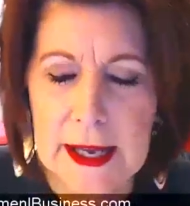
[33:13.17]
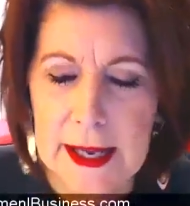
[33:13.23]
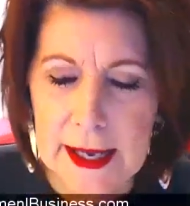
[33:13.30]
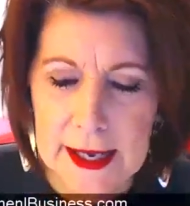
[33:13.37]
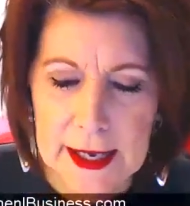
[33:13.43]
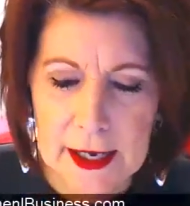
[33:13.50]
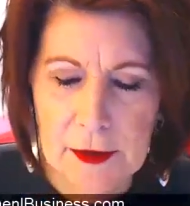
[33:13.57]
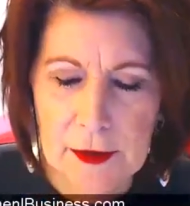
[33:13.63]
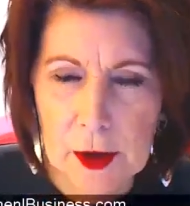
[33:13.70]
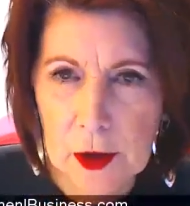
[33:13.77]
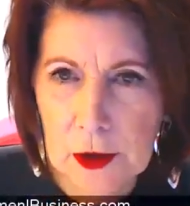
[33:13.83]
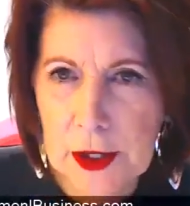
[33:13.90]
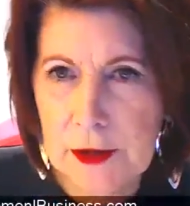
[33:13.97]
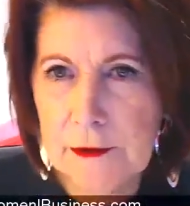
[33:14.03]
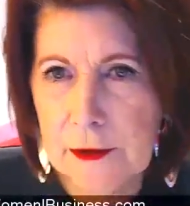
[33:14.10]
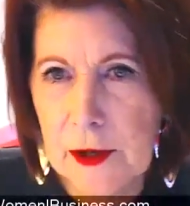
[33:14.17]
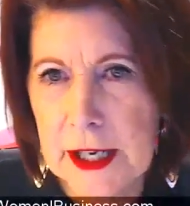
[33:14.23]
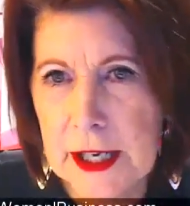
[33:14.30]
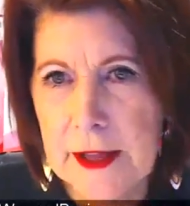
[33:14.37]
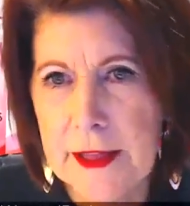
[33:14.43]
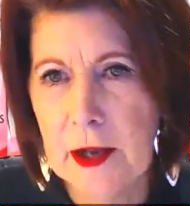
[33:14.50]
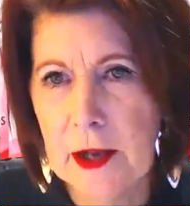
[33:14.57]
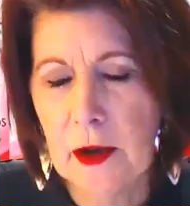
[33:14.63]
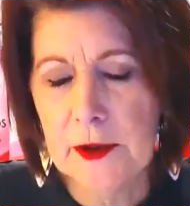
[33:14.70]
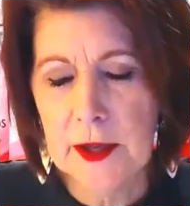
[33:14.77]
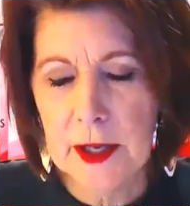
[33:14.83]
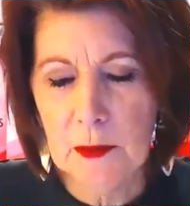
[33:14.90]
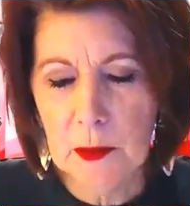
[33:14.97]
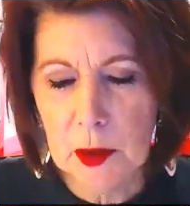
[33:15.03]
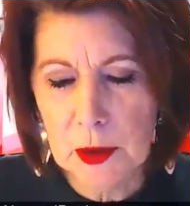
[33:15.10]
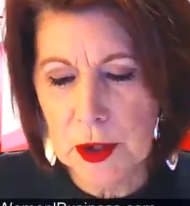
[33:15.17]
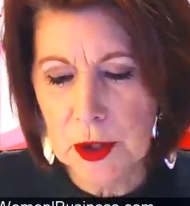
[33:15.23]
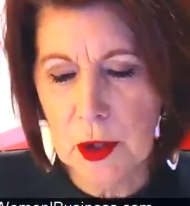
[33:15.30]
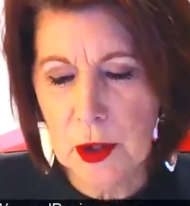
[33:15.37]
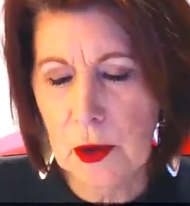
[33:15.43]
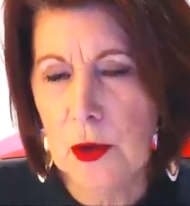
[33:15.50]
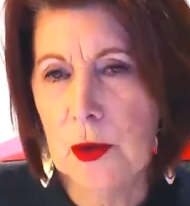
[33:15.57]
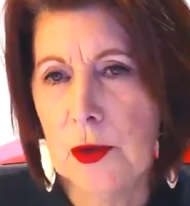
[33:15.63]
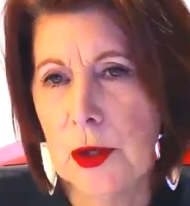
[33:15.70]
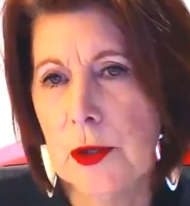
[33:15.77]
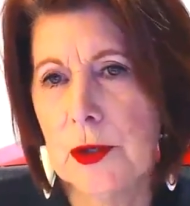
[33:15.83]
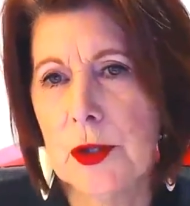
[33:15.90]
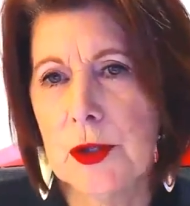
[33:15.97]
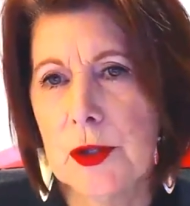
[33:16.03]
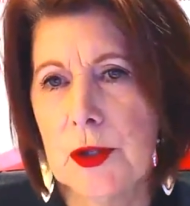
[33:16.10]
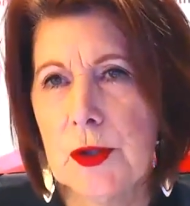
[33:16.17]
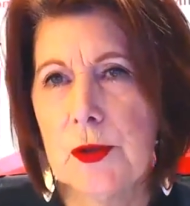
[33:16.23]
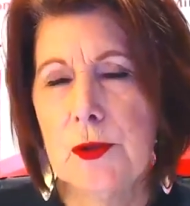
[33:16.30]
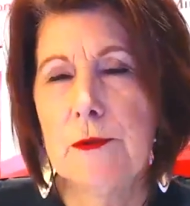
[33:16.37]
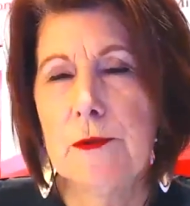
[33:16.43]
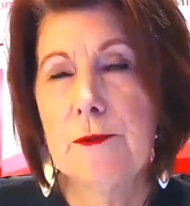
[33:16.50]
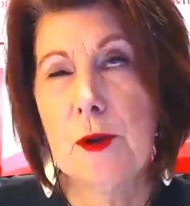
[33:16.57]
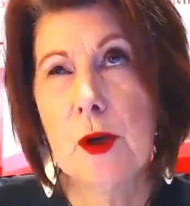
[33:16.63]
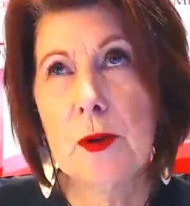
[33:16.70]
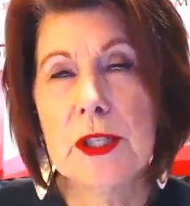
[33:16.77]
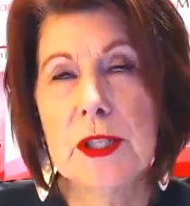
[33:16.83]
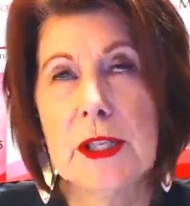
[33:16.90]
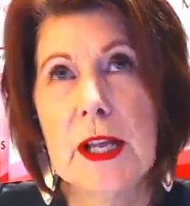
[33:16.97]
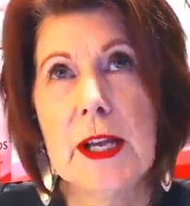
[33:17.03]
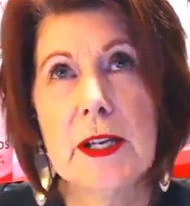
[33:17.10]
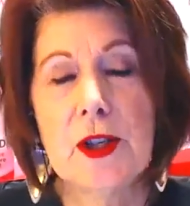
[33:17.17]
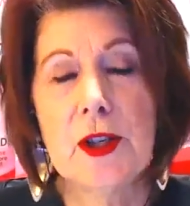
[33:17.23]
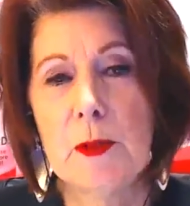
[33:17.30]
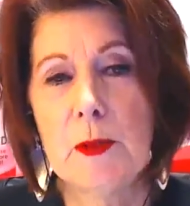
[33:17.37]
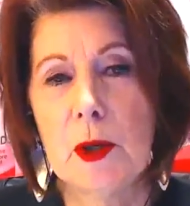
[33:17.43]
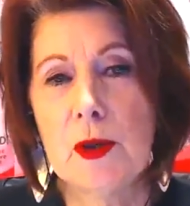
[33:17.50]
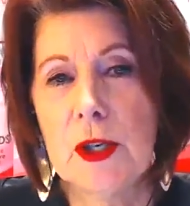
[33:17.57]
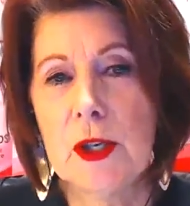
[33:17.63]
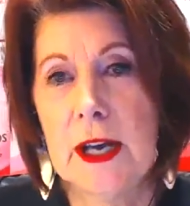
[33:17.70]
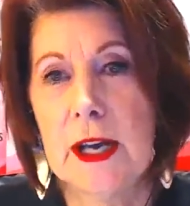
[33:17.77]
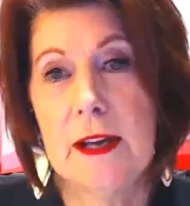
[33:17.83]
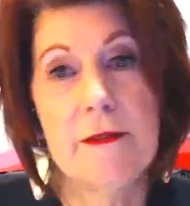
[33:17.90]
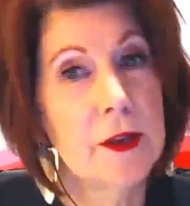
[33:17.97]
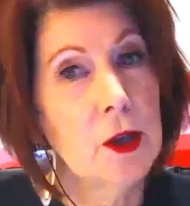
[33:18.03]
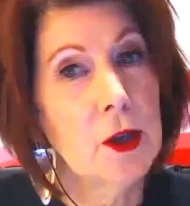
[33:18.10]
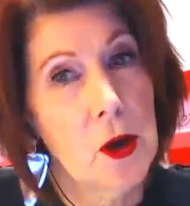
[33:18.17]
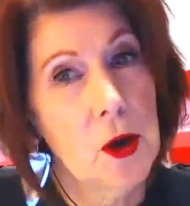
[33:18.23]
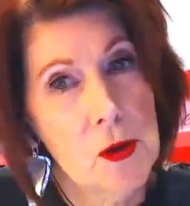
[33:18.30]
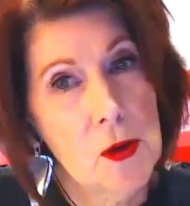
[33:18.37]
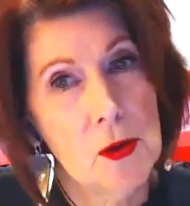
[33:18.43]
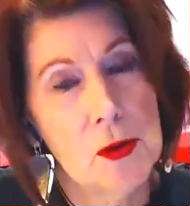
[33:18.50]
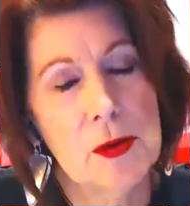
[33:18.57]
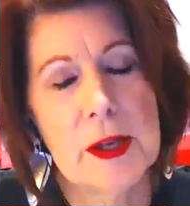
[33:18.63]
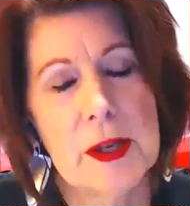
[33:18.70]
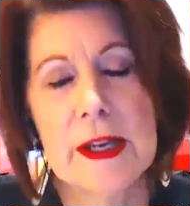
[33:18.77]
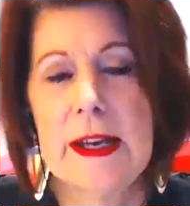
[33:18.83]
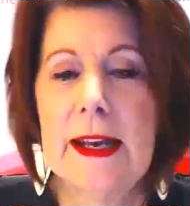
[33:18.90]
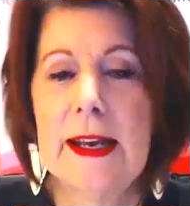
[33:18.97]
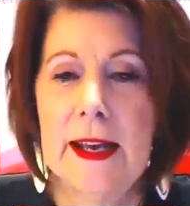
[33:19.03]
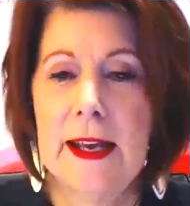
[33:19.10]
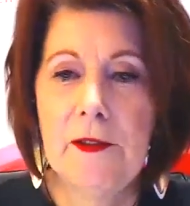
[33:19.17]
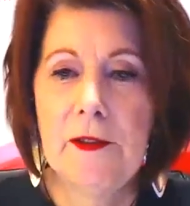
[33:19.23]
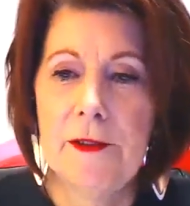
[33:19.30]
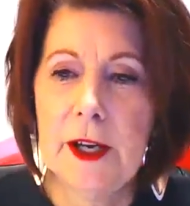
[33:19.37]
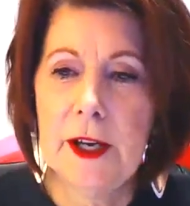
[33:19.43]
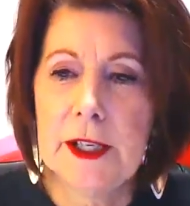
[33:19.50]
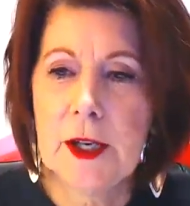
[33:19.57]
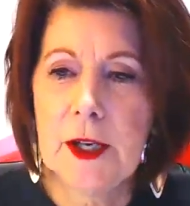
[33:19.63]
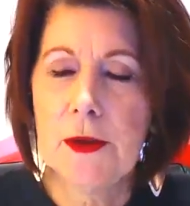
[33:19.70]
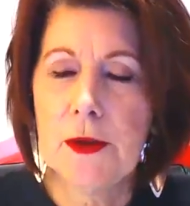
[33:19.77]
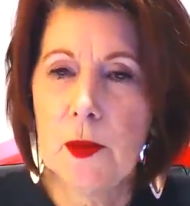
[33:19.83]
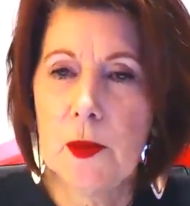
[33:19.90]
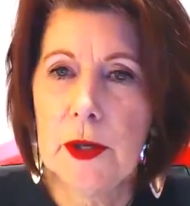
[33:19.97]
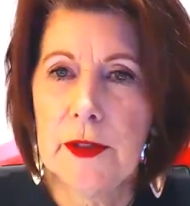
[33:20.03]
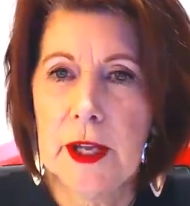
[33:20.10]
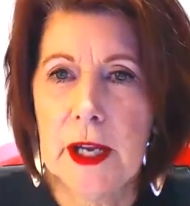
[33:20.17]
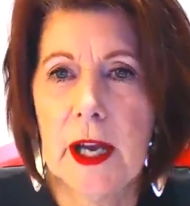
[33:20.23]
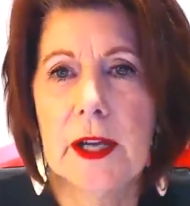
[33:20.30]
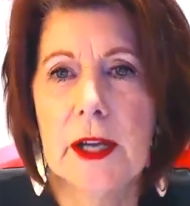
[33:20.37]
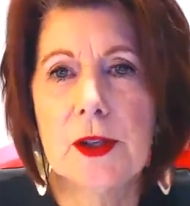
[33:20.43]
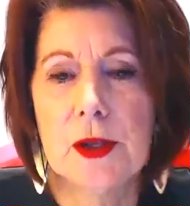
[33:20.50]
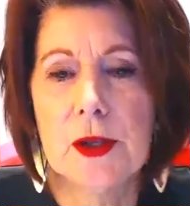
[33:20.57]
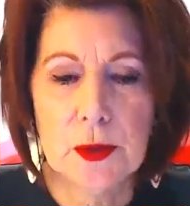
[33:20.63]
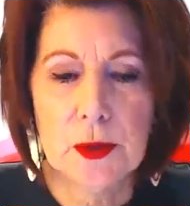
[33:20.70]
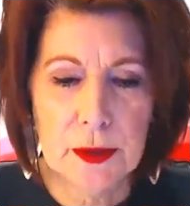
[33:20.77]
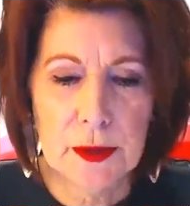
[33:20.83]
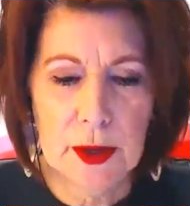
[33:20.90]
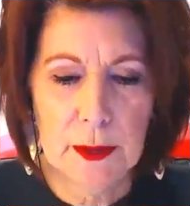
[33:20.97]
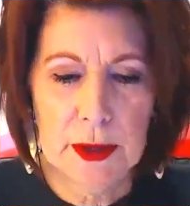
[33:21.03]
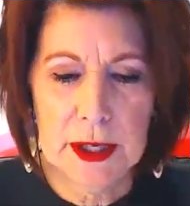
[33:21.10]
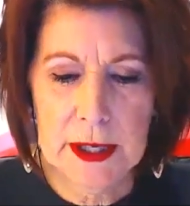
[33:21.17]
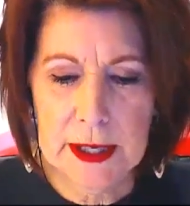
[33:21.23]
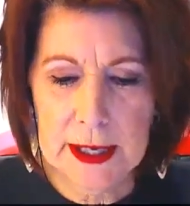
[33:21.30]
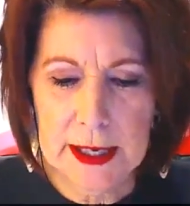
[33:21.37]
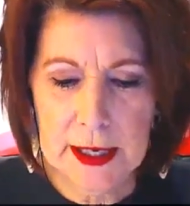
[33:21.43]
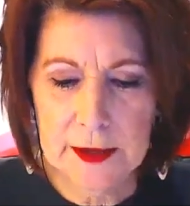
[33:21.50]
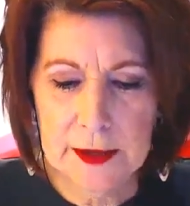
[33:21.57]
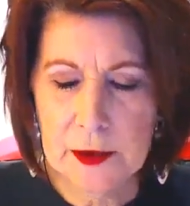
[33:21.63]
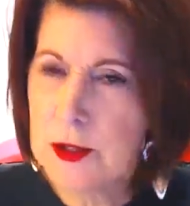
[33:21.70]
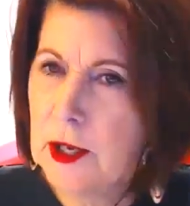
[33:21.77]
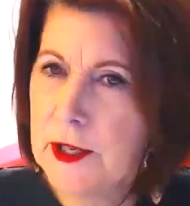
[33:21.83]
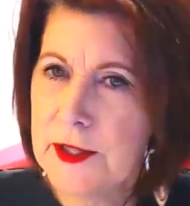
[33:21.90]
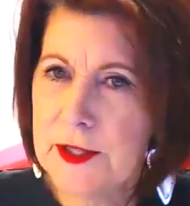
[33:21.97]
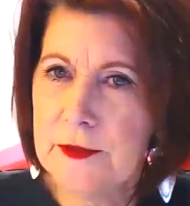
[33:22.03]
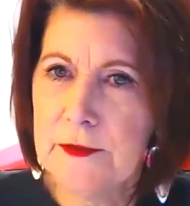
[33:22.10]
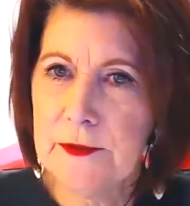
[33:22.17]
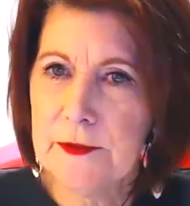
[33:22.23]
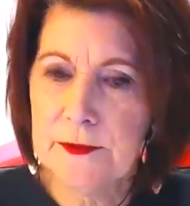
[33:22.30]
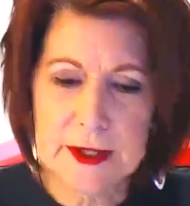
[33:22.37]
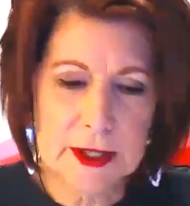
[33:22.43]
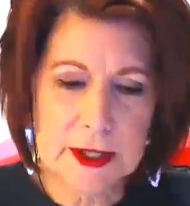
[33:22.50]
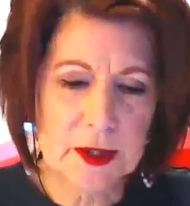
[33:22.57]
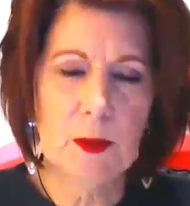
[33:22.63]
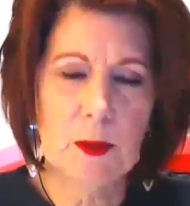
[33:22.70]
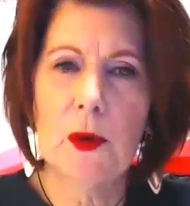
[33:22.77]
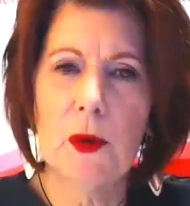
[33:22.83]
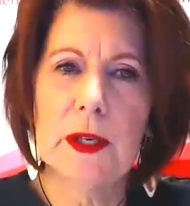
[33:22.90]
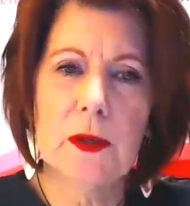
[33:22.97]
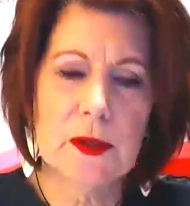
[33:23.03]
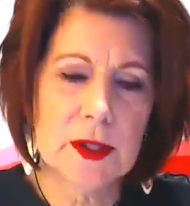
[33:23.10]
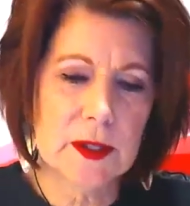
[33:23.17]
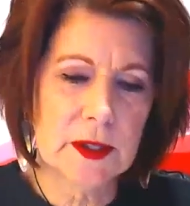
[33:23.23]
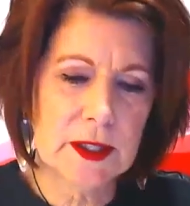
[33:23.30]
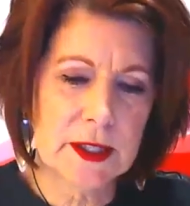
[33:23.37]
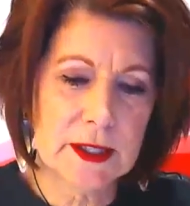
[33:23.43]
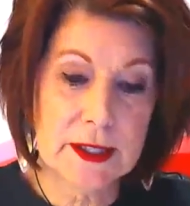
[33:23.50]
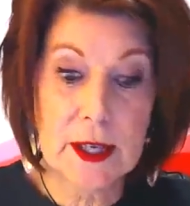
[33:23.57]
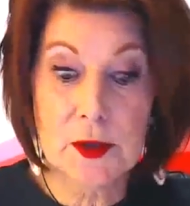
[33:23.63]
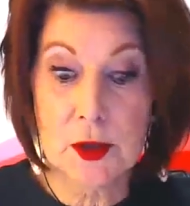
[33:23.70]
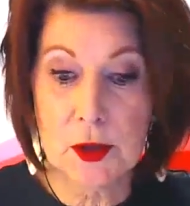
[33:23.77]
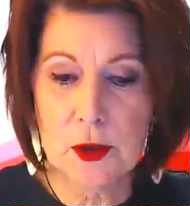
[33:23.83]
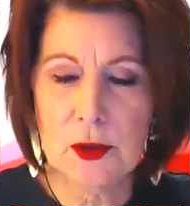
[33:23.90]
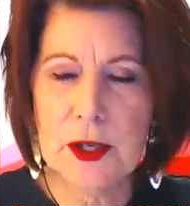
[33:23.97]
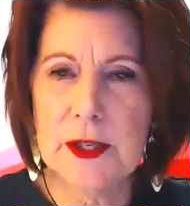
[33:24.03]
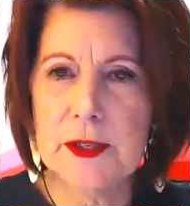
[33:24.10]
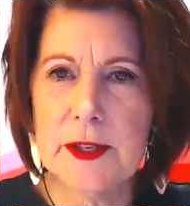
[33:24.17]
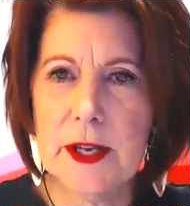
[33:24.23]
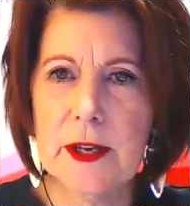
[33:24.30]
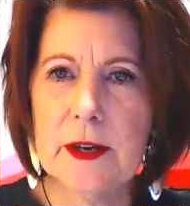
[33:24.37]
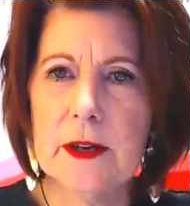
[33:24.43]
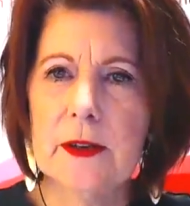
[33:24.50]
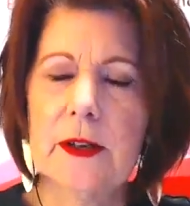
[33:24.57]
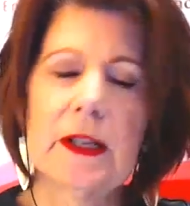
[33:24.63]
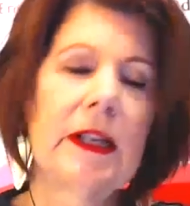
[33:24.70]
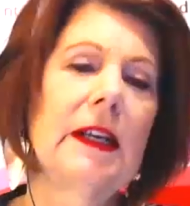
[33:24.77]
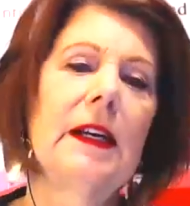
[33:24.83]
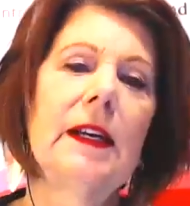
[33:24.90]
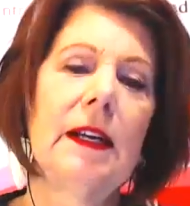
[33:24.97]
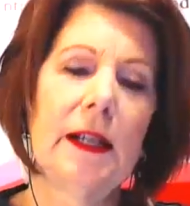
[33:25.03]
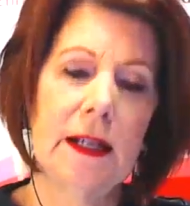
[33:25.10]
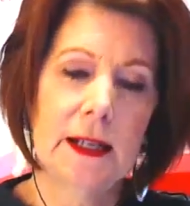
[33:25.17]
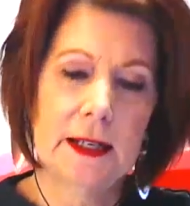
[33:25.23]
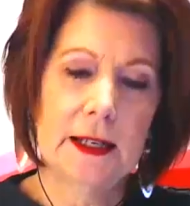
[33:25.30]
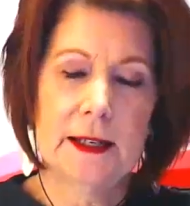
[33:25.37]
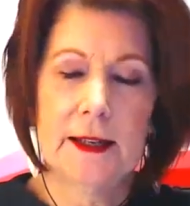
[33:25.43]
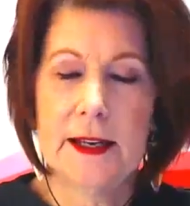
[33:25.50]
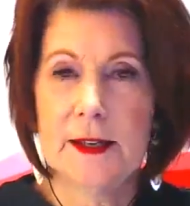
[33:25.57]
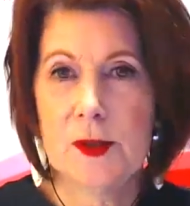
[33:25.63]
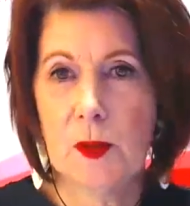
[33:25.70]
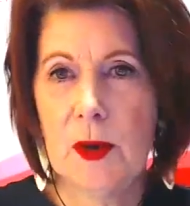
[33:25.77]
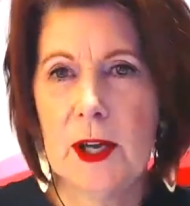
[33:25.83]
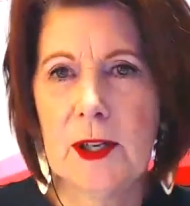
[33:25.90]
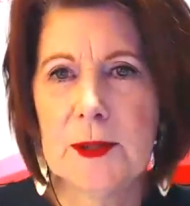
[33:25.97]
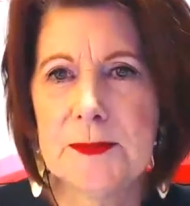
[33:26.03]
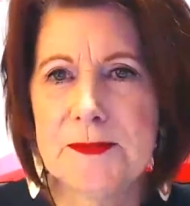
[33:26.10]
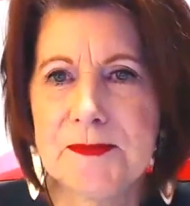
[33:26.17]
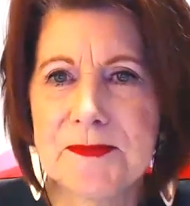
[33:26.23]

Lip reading: And if you're looking for anything on the emotion code, you can just do /emotion-code and find out the work that I do with women. And there's lots of testimonials and success stories there as well.